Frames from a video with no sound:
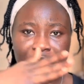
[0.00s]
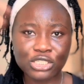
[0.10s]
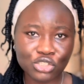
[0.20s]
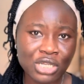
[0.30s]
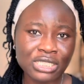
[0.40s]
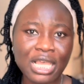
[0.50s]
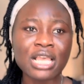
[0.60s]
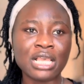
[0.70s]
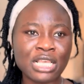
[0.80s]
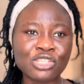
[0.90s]
It's
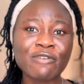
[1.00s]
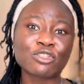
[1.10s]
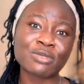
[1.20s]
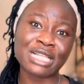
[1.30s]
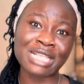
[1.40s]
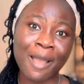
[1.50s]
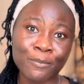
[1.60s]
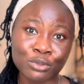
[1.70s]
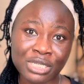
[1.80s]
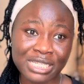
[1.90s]
not something that's
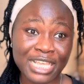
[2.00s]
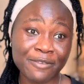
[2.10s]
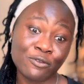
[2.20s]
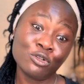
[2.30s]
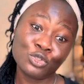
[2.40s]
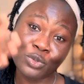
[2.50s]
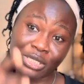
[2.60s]
happened. It's like, if you don't do